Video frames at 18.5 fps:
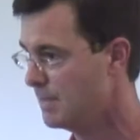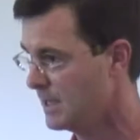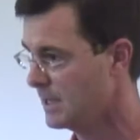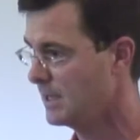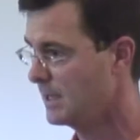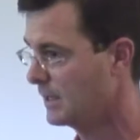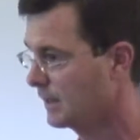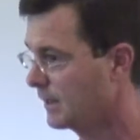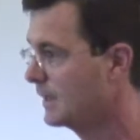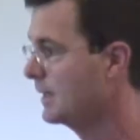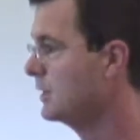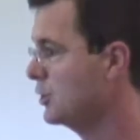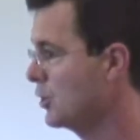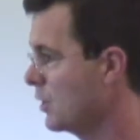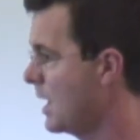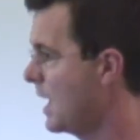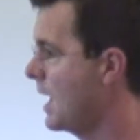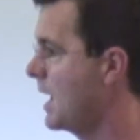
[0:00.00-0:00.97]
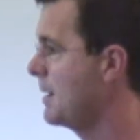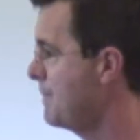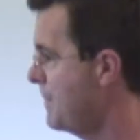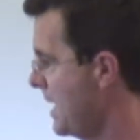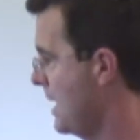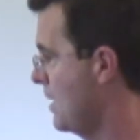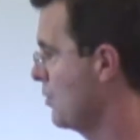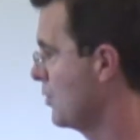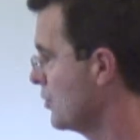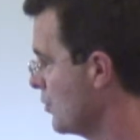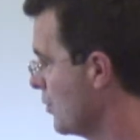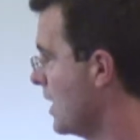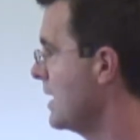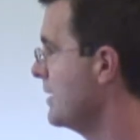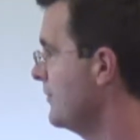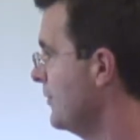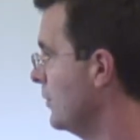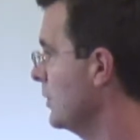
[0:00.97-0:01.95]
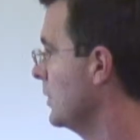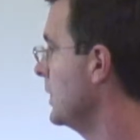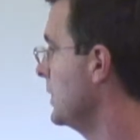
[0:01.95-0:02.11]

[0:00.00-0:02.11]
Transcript: being in your high-powered rifle,